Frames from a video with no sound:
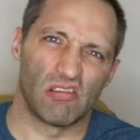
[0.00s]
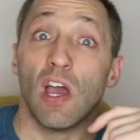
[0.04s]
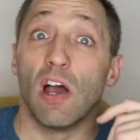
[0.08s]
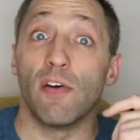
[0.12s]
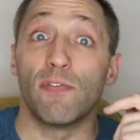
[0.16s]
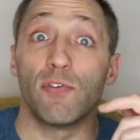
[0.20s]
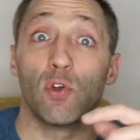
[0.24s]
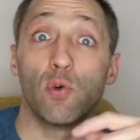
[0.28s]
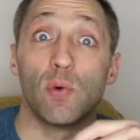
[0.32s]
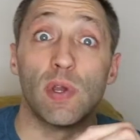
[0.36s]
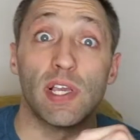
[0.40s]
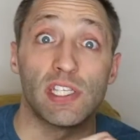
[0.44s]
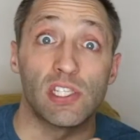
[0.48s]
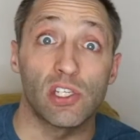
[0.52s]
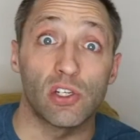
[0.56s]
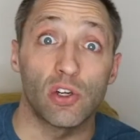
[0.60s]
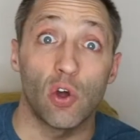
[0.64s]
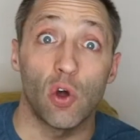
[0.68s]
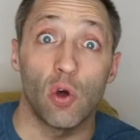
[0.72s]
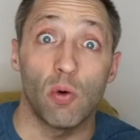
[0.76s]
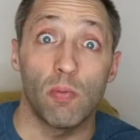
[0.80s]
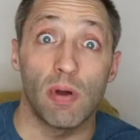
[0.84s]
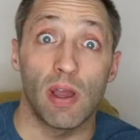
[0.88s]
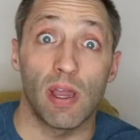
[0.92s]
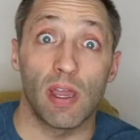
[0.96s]
A few weeks
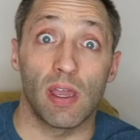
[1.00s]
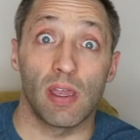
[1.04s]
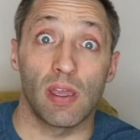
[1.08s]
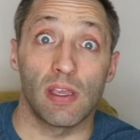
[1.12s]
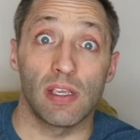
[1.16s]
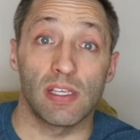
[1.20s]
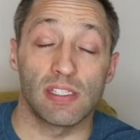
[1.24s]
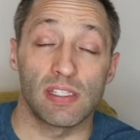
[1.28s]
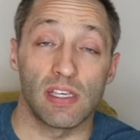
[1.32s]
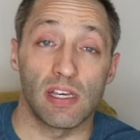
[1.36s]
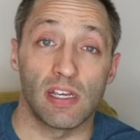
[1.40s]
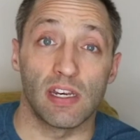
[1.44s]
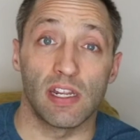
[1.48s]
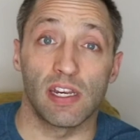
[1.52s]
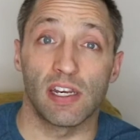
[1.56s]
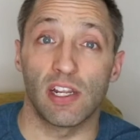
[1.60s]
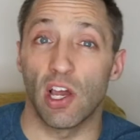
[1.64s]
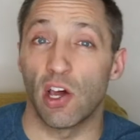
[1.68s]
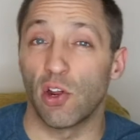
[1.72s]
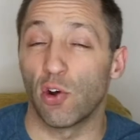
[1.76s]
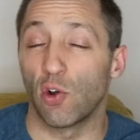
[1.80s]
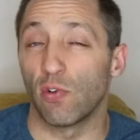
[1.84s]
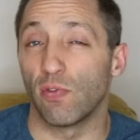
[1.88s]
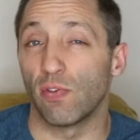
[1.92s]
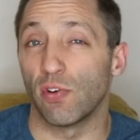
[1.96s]
ago, my son had
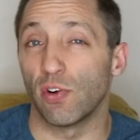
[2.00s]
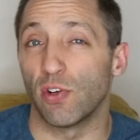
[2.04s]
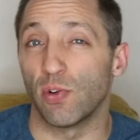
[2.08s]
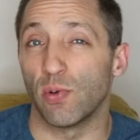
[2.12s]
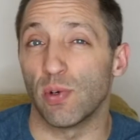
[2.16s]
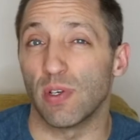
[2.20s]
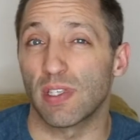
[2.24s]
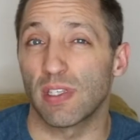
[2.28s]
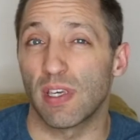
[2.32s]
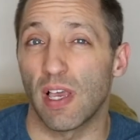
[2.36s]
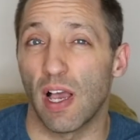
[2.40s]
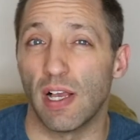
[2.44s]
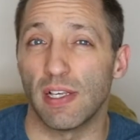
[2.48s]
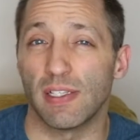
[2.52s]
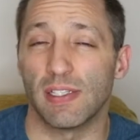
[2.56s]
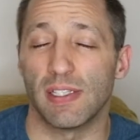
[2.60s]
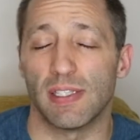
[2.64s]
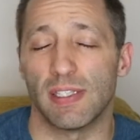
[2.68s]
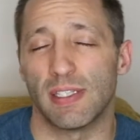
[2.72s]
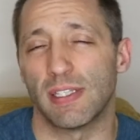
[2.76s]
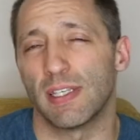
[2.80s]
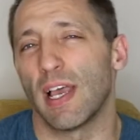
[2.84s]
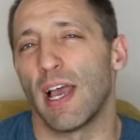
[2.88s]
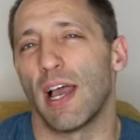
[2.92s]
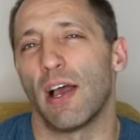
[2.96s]
gone over to his
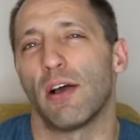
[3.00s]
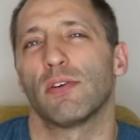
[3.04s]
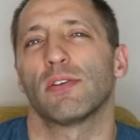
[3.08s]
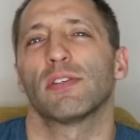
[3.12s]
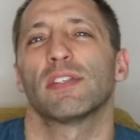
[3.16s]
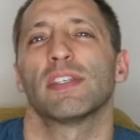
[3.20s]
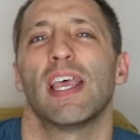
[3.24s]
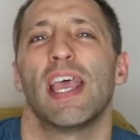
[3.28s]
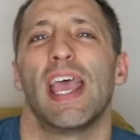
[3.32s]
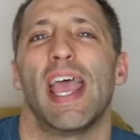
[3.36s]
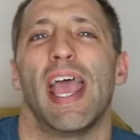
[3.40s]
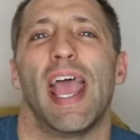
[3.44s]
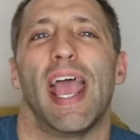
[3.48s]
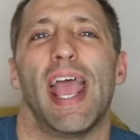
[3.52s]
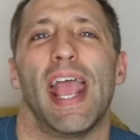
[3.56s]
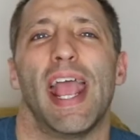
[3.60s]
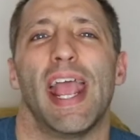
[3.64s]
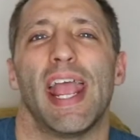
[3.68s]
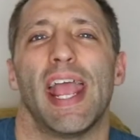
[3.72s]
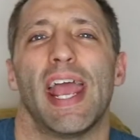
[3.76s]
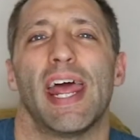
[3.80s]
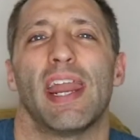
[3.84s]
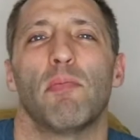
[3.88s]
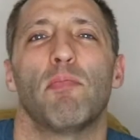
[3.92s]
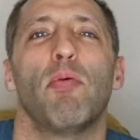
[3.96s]
cousin's house,
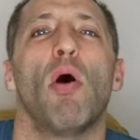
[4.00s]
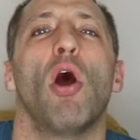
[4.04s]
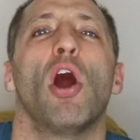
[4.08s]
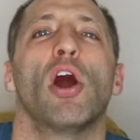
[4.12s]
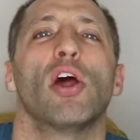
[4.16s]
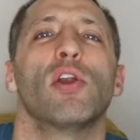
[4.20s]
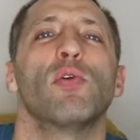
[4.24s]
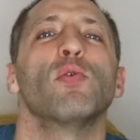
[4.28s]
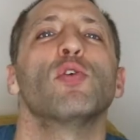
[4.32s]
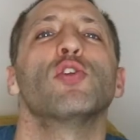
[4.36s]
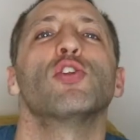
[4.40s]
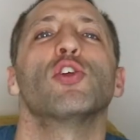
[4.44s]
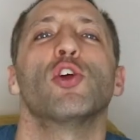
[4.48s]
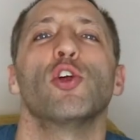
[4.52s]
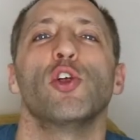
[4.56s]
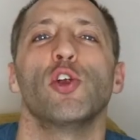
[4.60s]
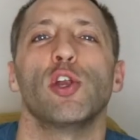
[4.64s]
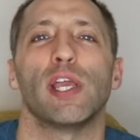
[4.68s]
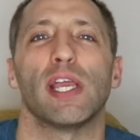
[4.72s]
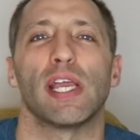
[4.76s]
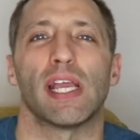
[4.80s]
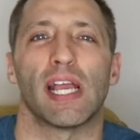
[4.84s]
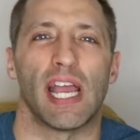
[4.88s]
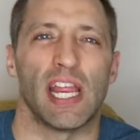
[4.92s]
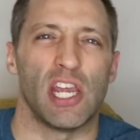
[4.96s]
and upon
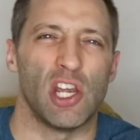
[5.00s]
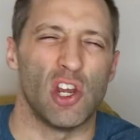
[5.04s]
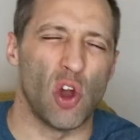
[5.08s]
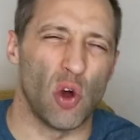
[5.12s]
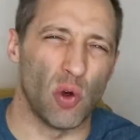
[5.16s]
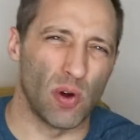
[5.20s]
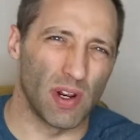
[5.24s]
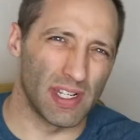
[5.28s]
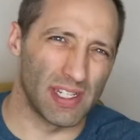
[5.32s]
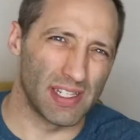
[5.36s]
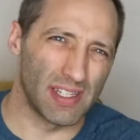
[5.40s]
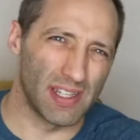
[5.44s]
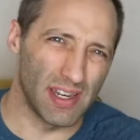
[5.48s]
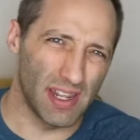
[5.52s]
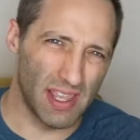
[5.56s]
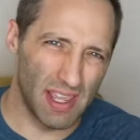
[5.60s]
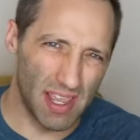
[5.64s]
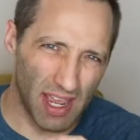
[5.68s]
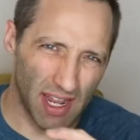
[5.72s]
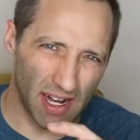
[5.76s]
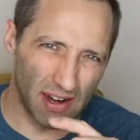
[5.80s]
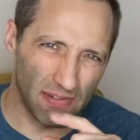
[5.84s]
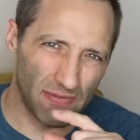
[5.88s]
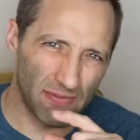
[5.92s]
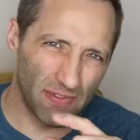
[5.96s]
returning, I noticed that he
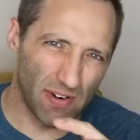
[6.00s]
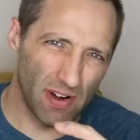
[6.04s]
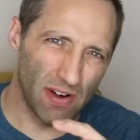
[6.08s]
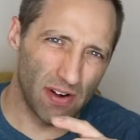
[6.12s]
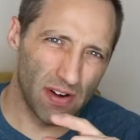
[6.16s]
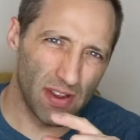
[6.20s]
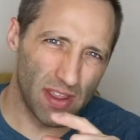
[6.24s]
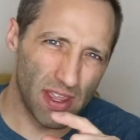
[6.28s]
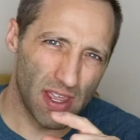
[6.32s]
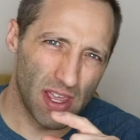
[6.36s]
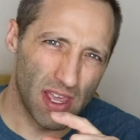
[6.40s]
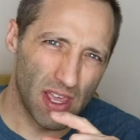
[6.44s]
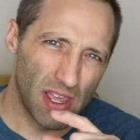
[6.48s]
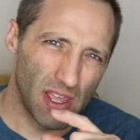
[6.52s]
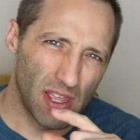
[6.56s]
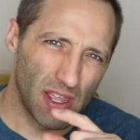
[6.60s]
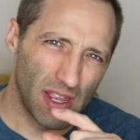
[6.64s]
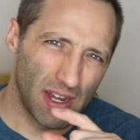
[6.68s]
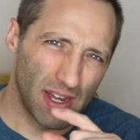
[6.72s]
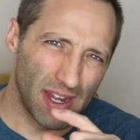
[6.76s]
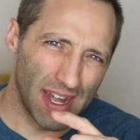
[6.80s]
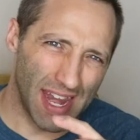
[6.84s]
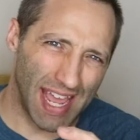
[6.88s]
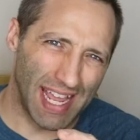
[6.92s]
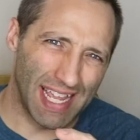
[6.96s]
had a very
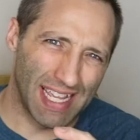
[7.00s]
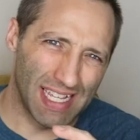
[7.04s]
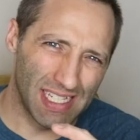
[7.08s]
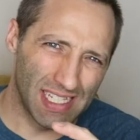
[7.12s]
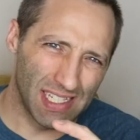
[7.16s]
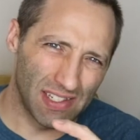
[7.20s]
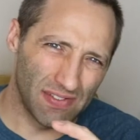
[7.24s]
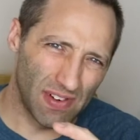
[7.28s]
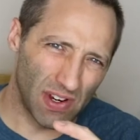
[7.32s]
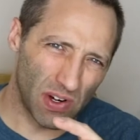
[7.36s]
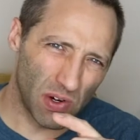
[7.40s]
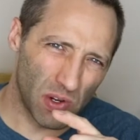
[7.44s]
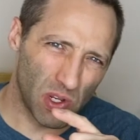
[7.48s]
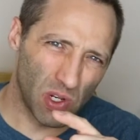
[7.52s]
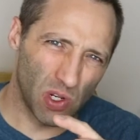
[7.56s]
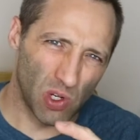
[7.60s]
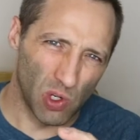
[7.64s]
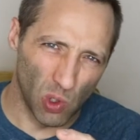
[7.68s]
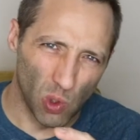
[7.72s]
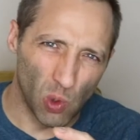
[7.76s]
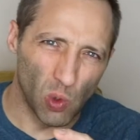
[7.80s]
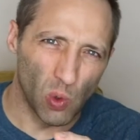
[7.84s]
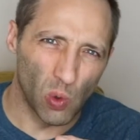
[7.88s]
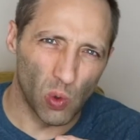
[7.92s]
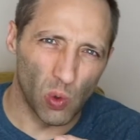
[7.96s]
nice, very
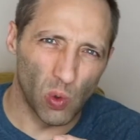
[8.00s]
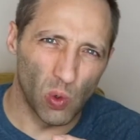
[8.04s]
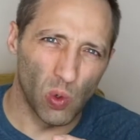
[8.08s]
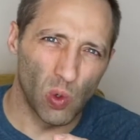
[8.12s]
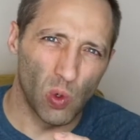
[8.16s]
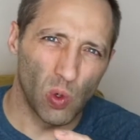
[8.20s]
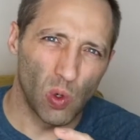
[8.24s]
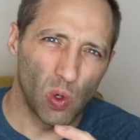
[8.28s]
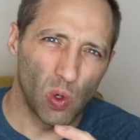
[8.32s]
new